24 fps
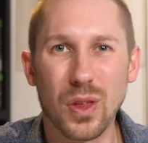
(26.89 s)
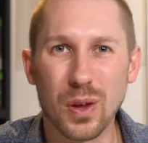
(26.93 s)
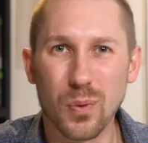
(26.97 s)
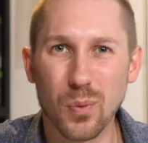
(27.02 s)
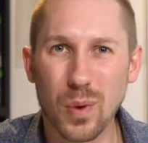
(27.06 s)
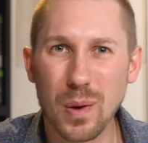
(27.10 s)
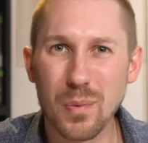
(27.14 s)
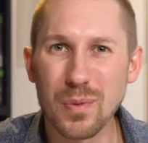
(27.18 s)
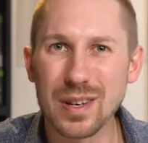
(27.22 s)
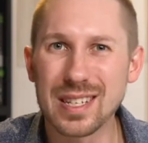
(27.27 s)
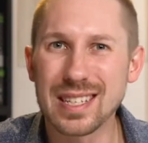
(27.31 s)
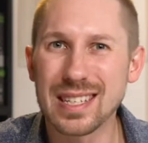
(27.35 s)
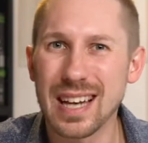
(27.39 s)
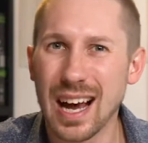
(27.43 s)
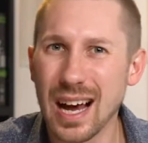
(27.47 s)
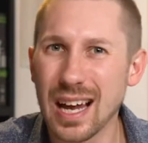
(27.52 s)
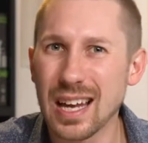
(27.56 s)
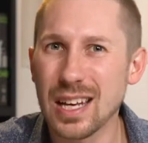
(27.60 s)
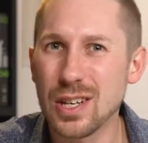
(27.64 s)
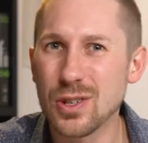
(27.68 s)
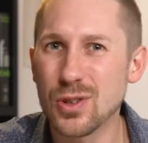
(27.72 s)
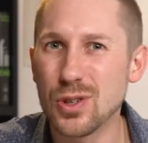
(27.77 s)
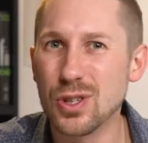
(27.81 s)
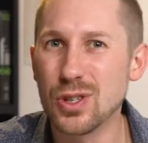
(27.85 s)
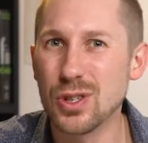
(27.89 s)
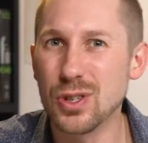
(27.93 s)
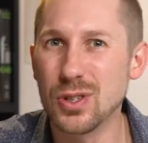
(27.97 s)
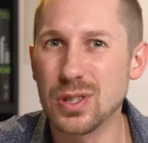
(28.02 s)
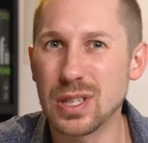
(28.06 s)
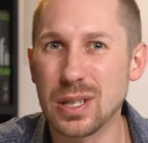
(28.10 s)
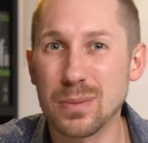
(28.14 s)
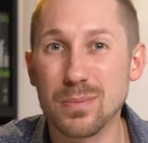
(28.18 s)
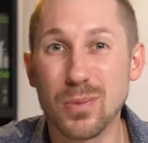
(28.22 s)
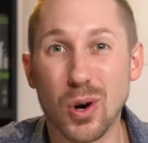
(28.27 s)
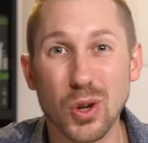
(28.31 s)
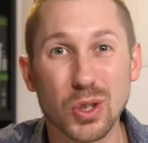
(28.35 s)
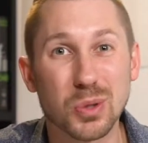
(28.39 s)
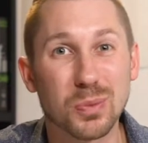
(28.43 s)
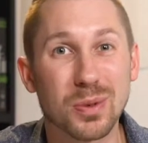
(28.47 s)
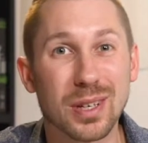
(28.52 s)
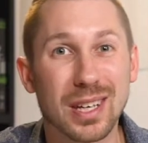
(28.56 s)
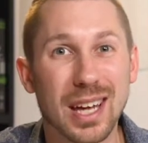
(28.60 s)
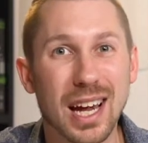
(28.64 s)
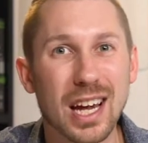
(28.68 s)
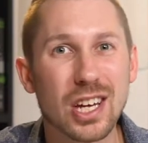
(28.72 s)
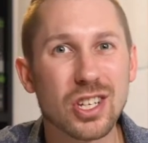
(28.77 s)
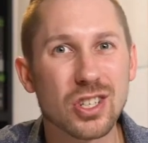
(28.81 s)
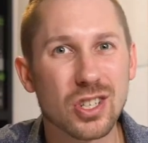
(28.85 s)
that when we start introducing
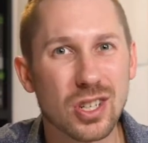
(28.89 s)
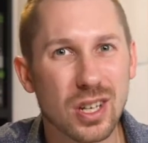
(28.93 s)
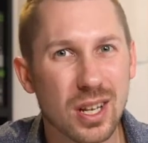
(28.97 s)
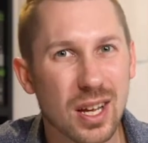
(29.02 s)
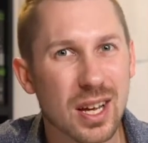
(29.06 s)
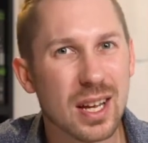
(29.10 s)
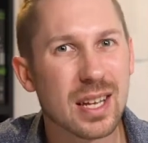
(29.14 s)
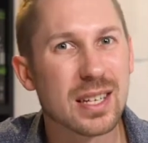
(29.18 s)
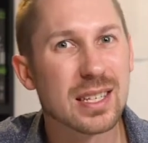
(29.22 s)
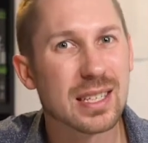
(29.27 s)
multiplication,